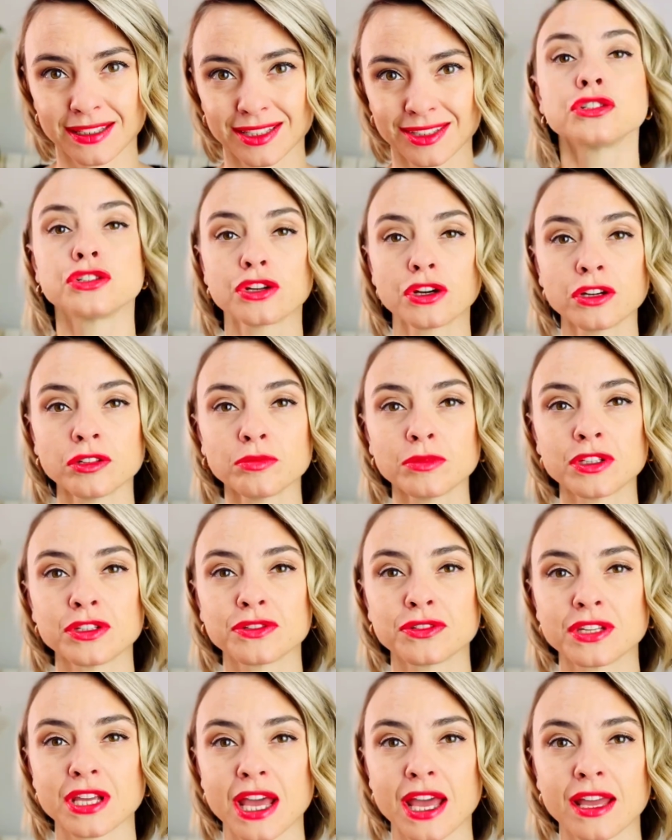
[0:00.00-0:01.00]
Join me
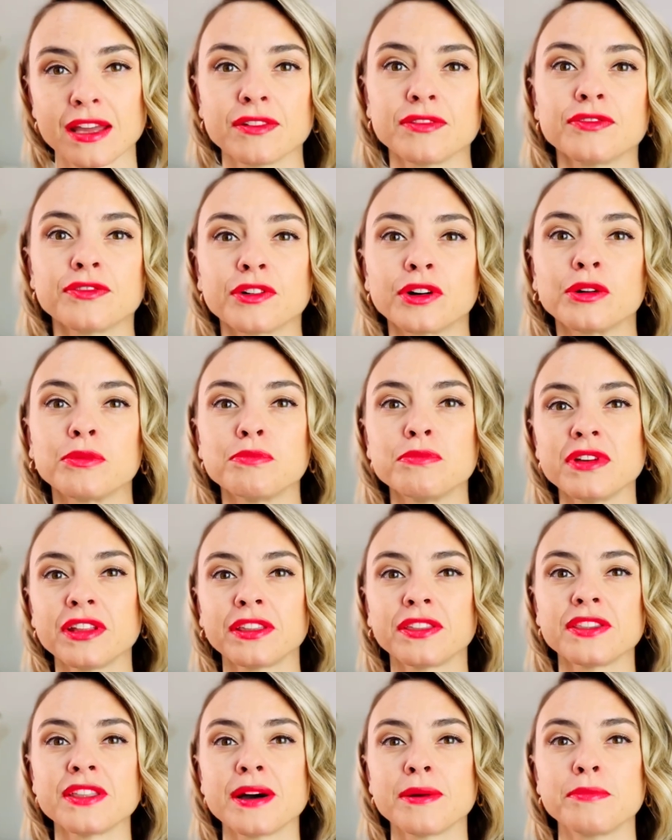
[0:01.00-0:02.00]
today for myth
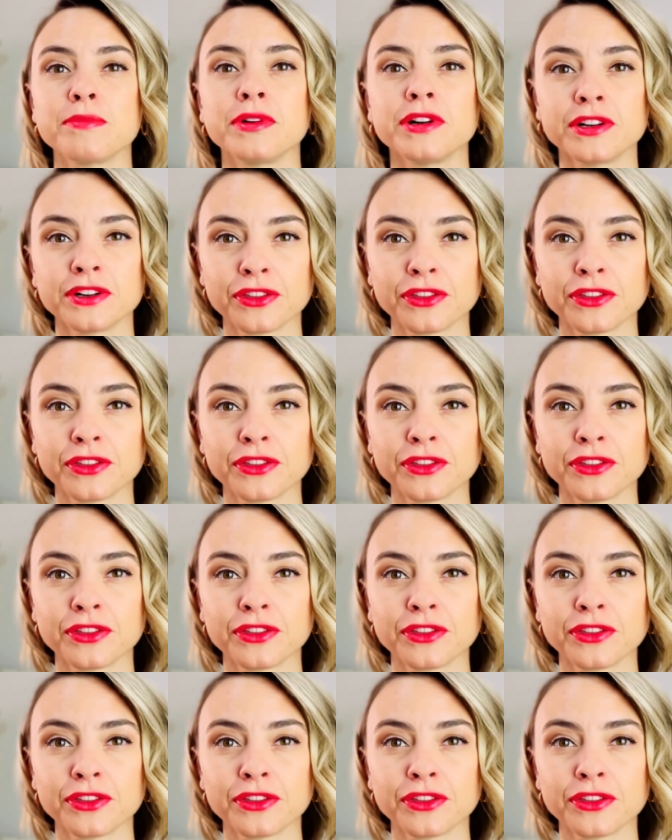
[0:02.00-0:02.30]
number